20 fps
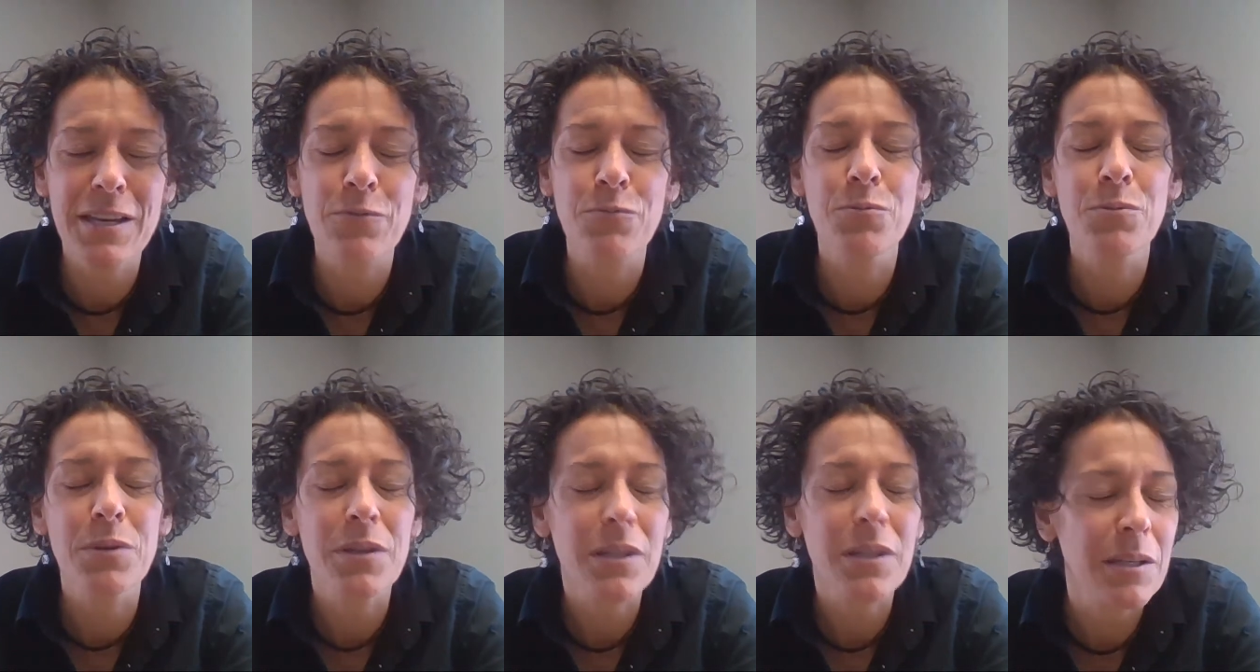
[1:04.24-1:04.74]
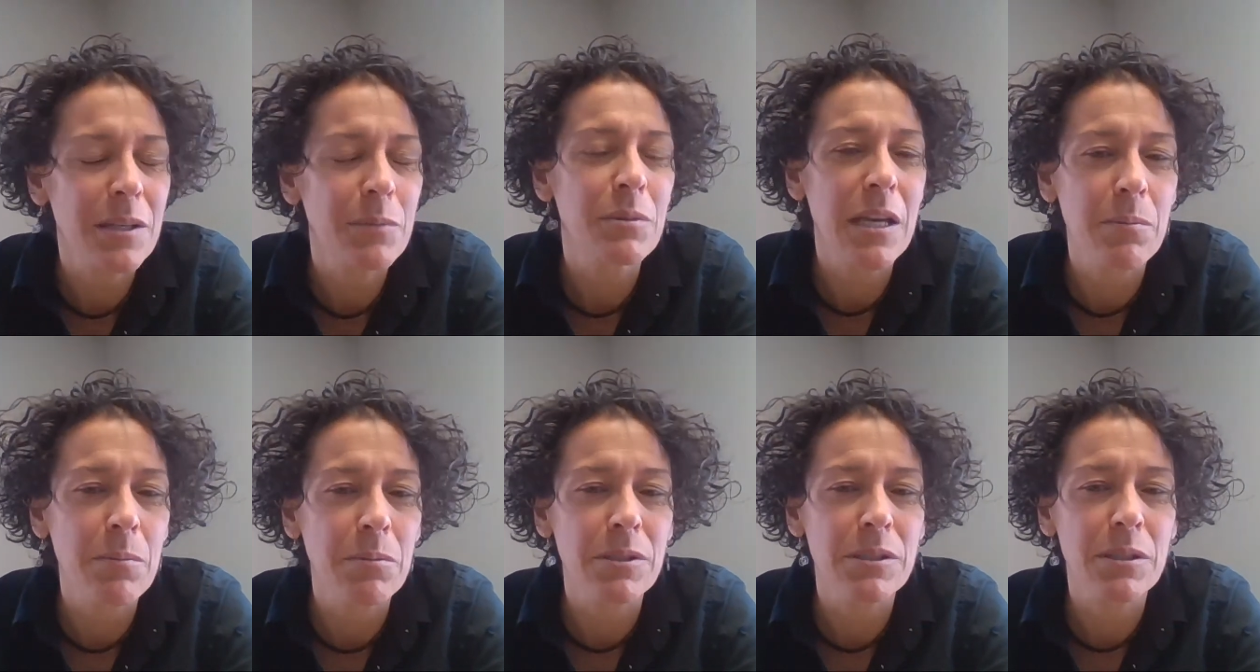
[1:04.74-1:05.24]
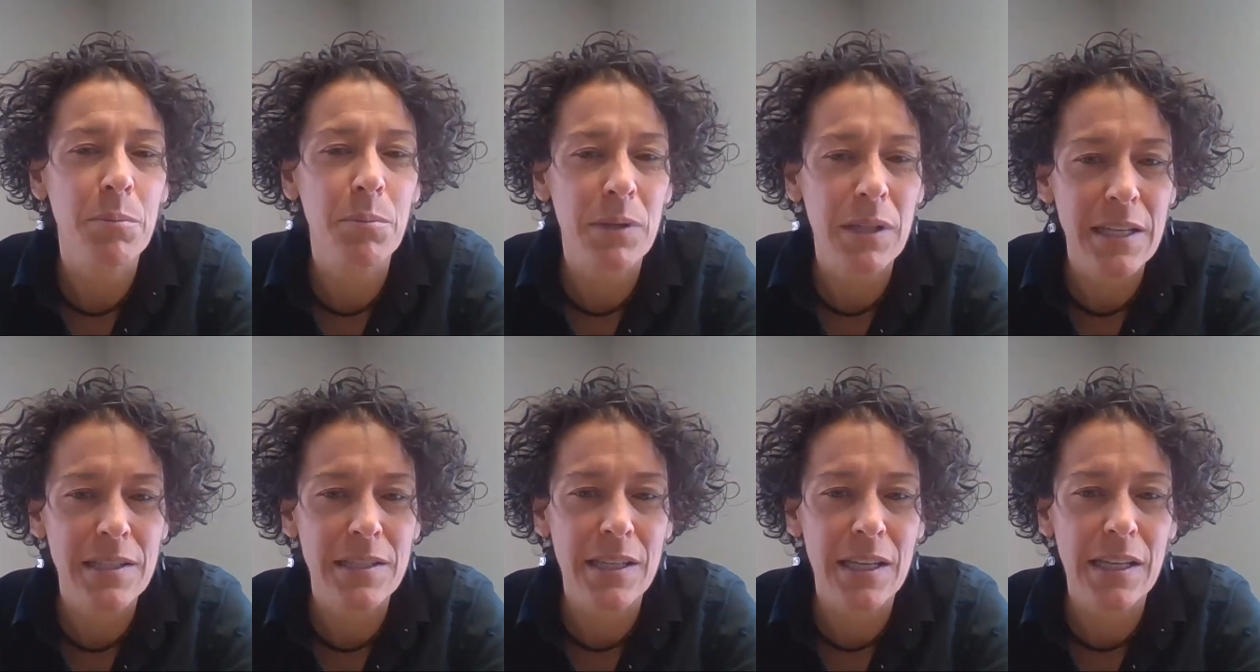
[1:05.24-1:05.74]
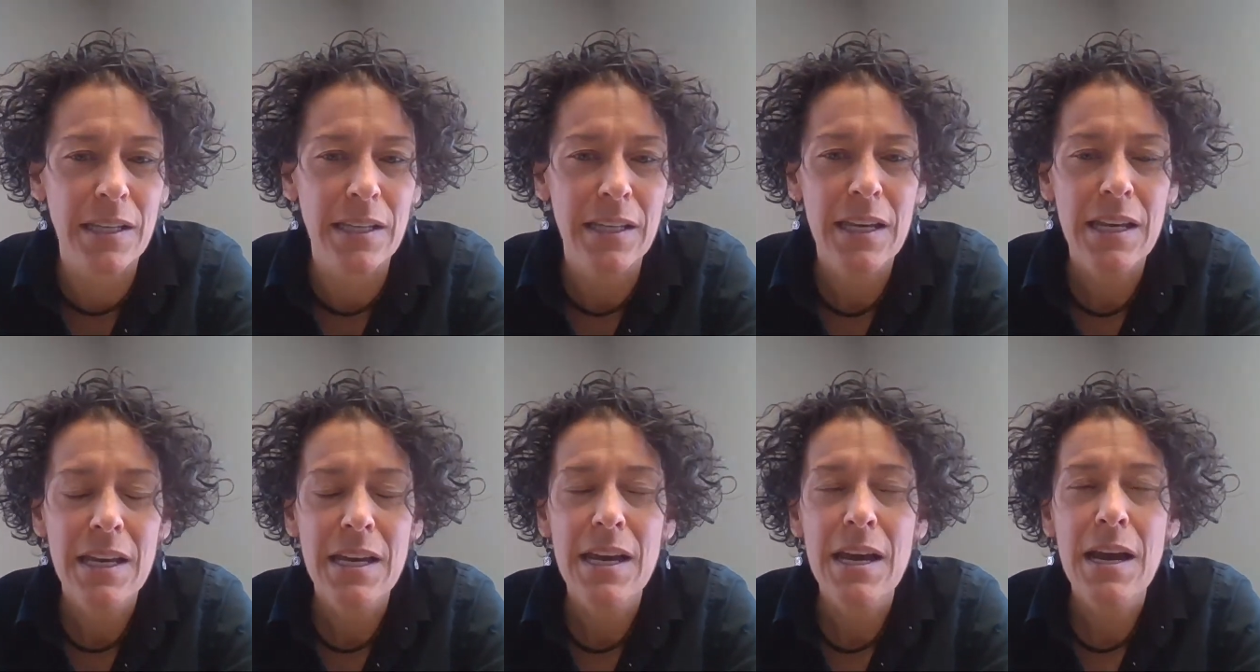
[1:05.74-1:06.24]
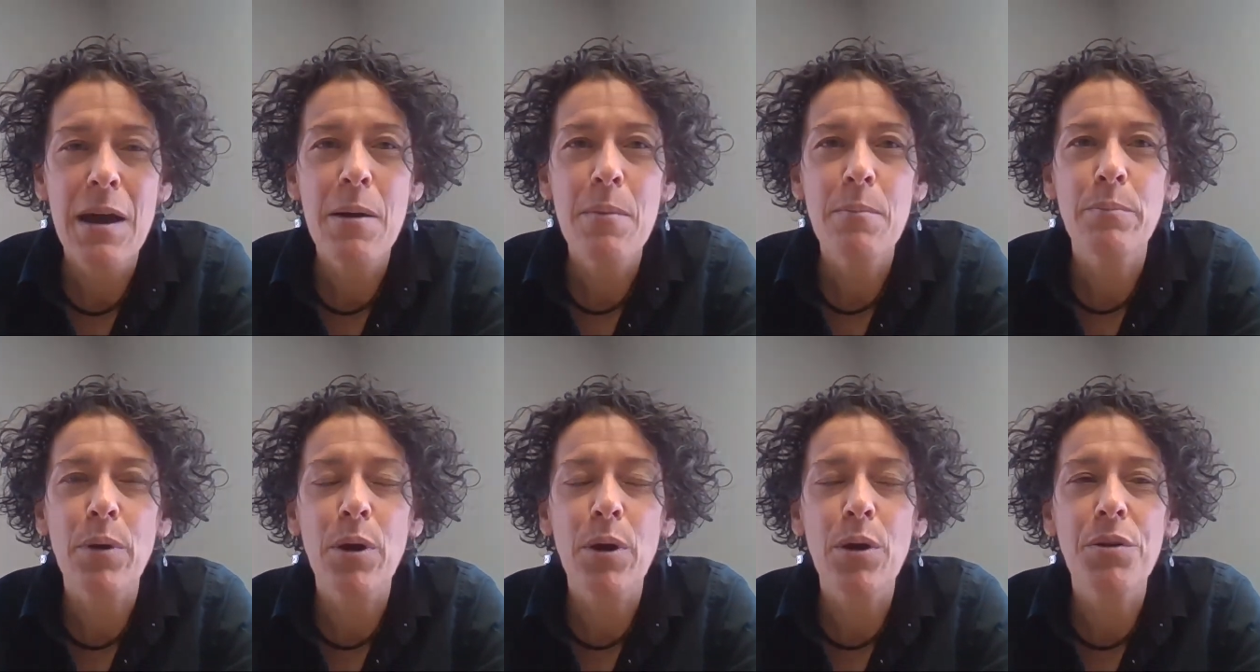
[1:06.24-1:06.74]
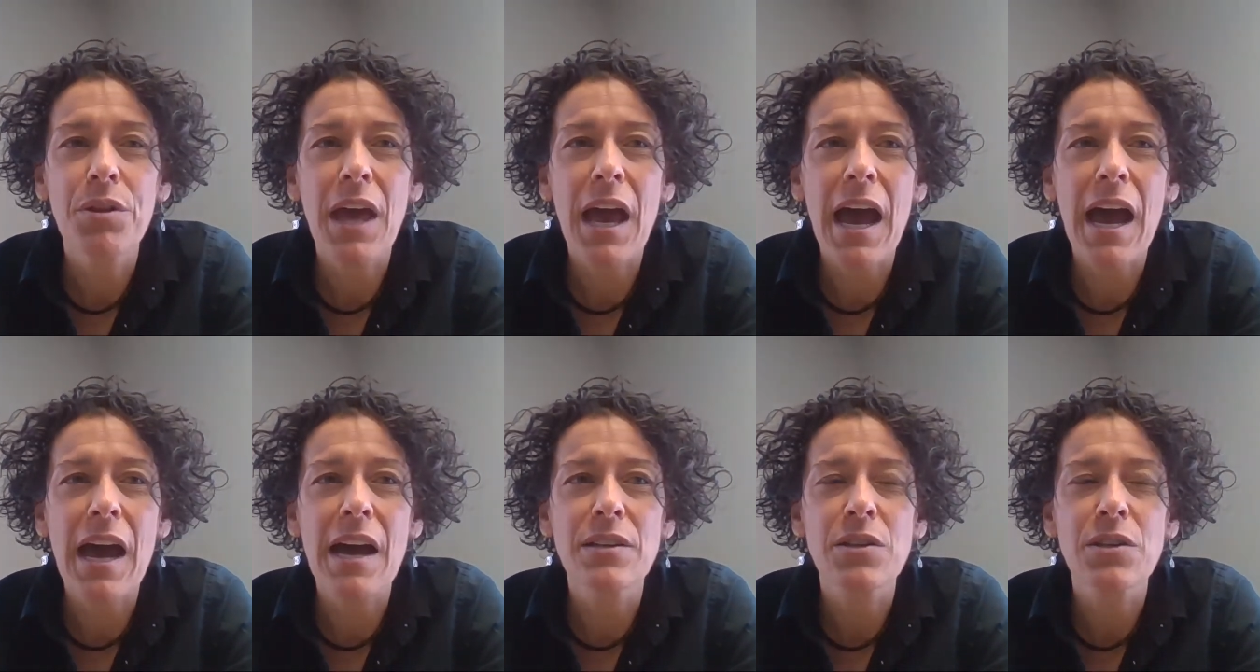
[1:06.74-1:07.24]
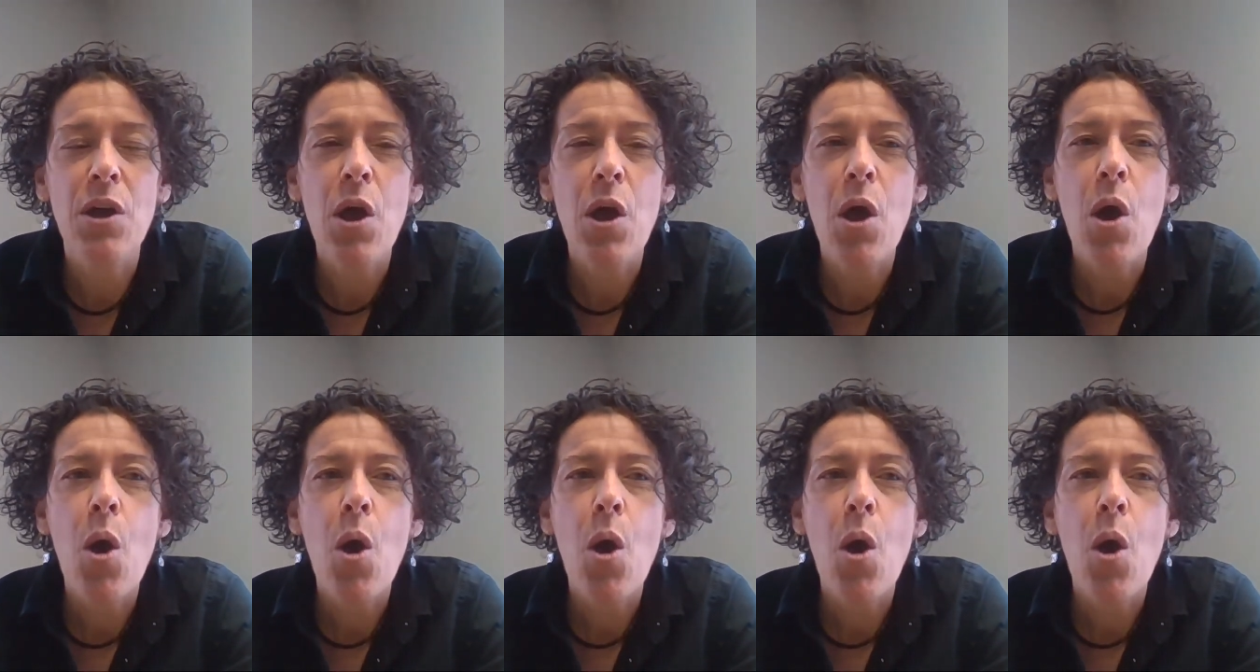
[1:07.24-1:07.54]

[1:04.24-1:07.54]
and really be able to place it both as